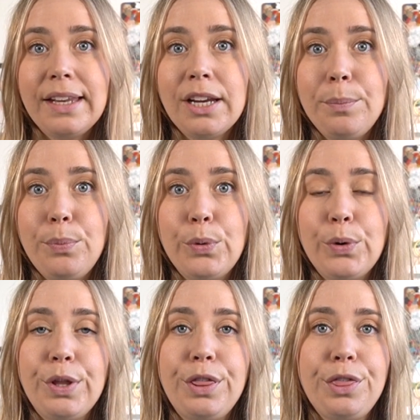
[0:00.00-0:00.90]
then I
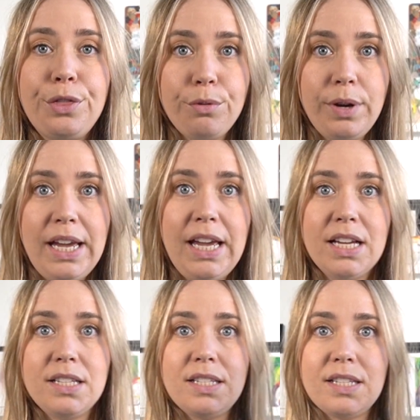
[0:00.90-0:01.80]
bought
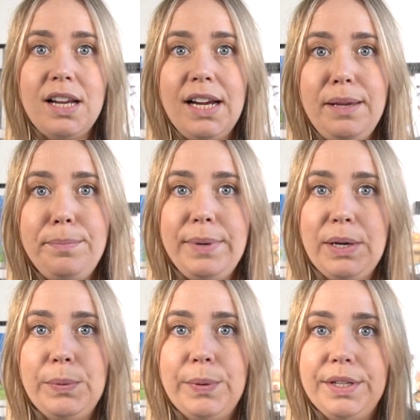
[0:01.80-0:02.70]
3 slightly
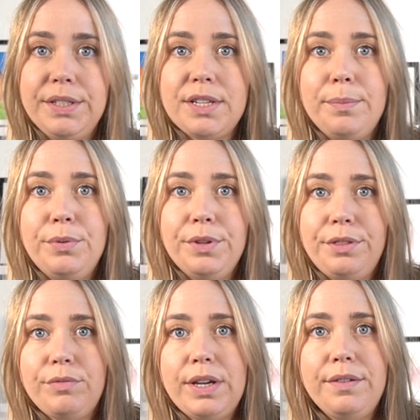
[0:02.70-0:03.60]
bigger ones. I bought
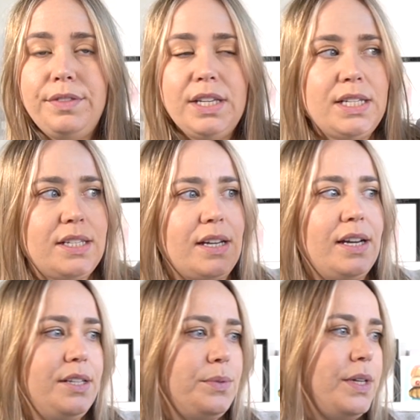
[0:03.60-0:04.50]
3 of this
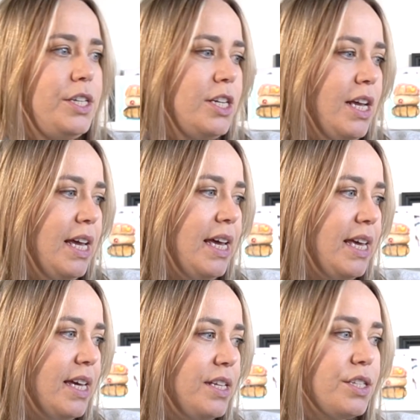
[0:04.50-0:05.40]
size, which
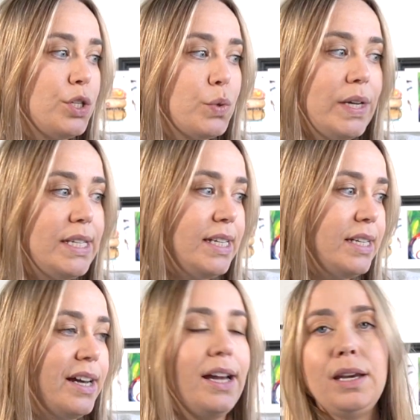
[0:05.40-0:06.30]
is
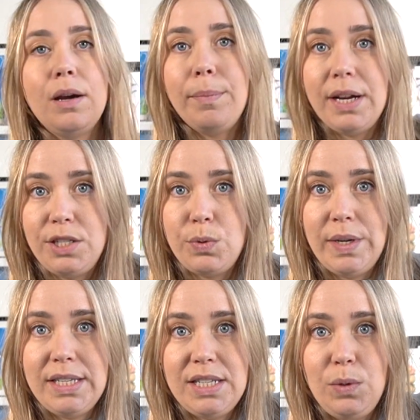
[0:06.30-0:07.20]
29 by
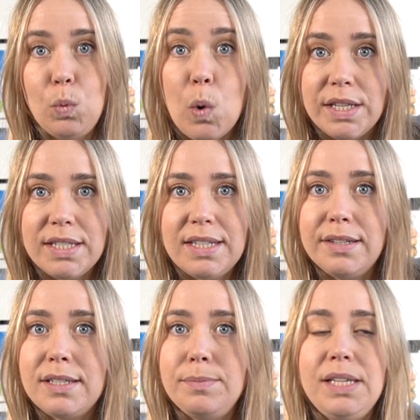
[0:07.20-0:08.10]
21
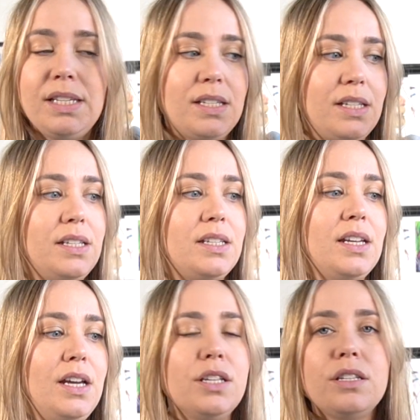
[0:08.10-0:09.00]
centimetres,
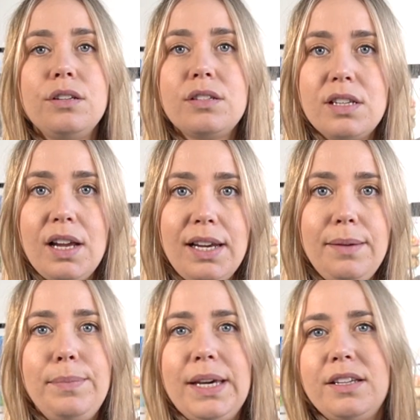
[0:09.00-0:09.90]
so
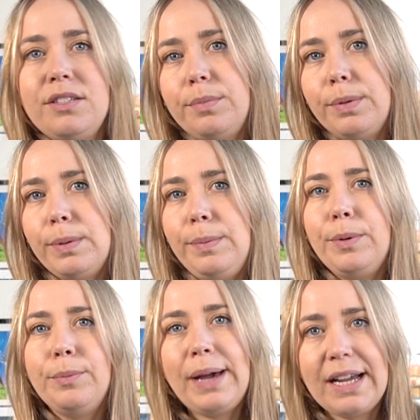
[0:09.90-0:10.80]
slightly bigger. So I probably
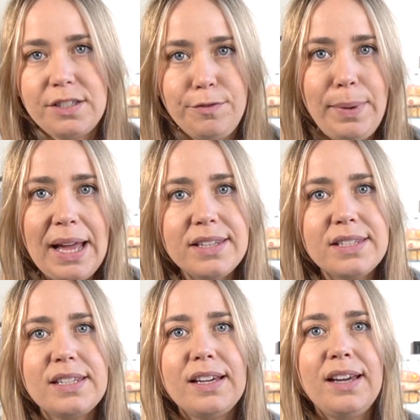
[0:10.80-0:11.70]
put packs of
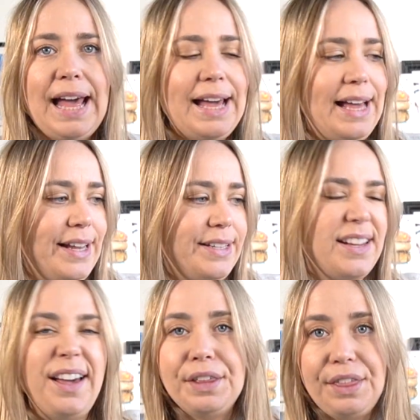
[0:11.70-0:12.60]
pasta and
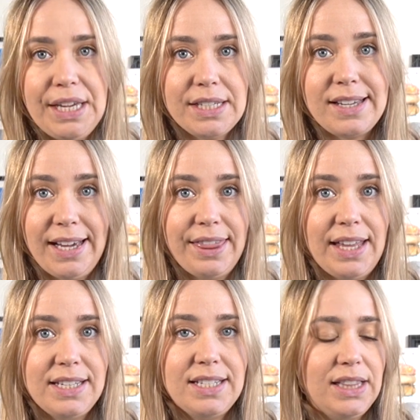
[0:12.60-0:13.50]
other things like
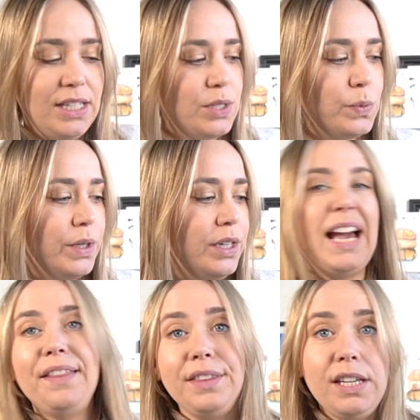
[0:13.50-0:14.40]
that in this one,
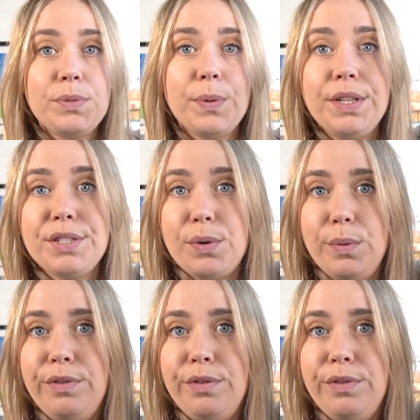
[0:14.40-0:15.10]
and these ones were